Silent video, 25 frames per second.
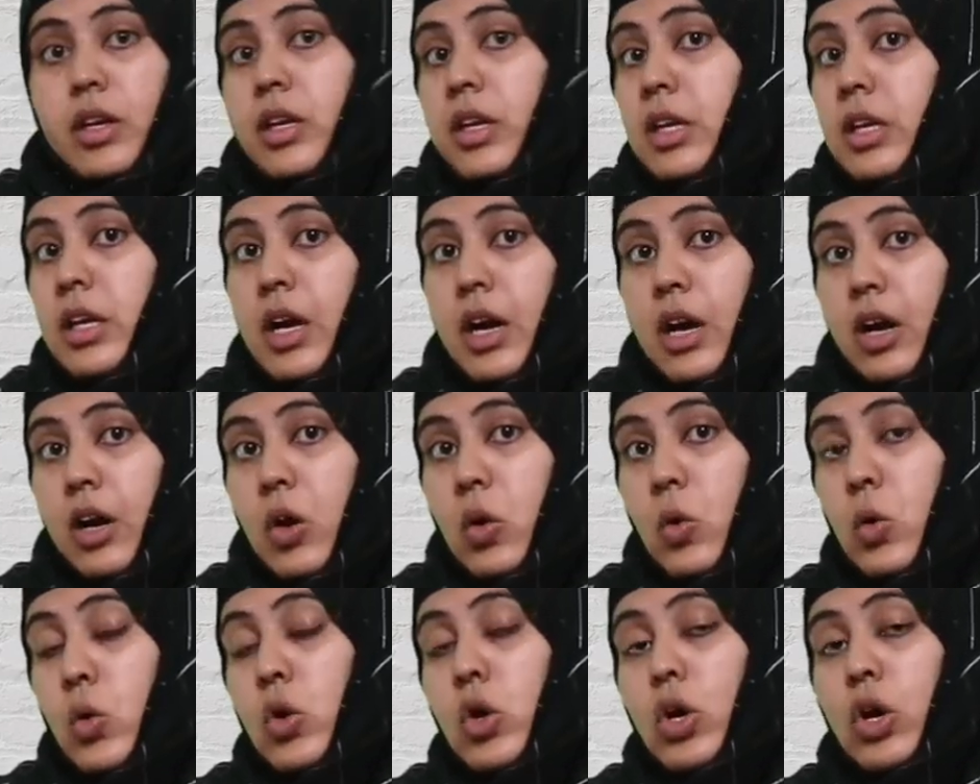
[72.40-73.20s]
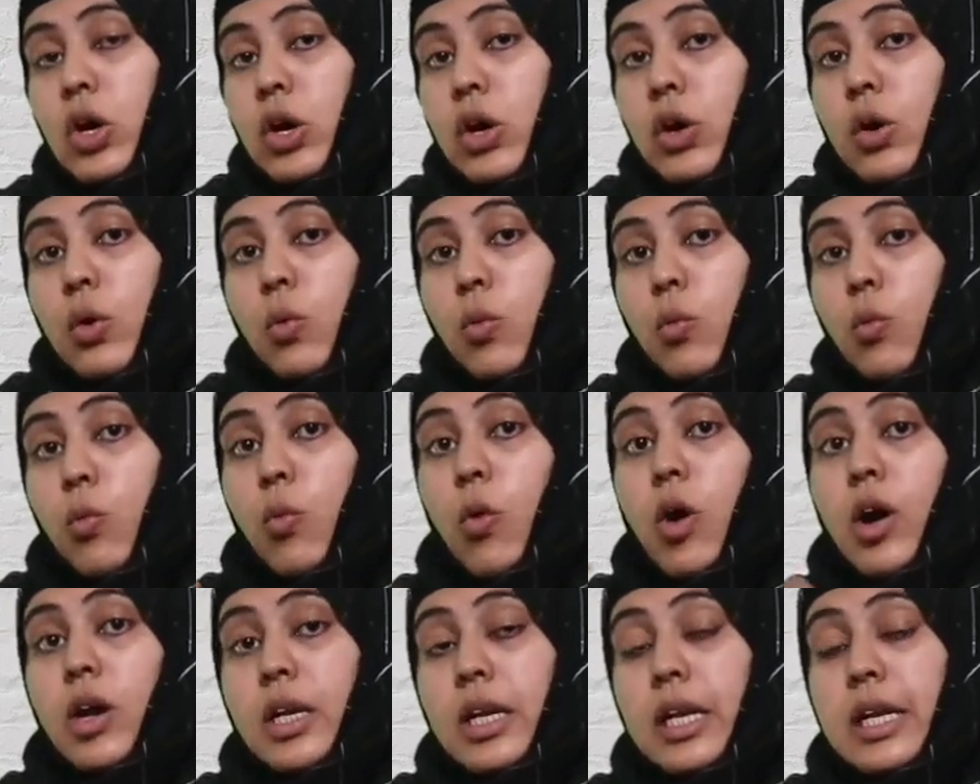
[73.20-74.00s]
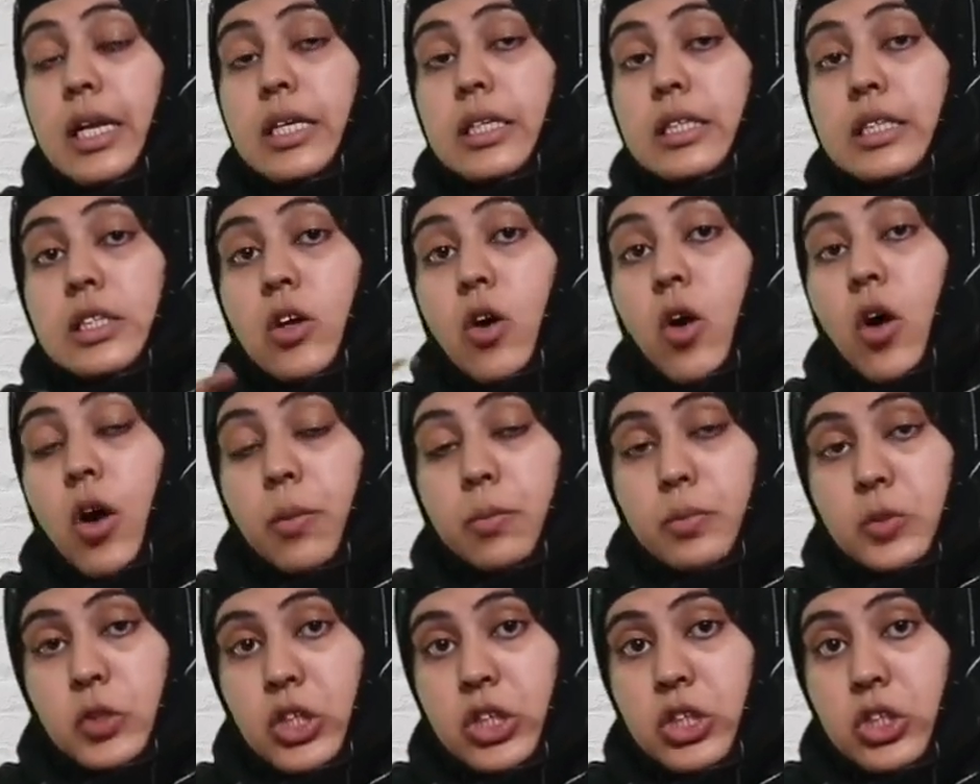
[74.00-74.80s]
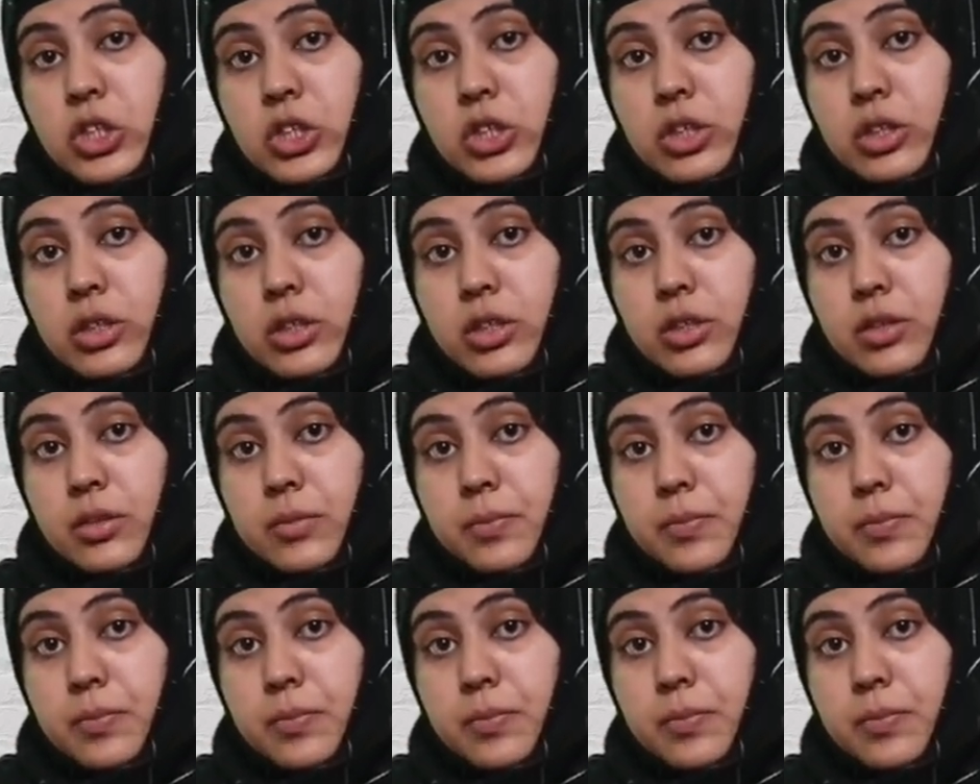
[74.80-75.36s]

Now, what is the object here?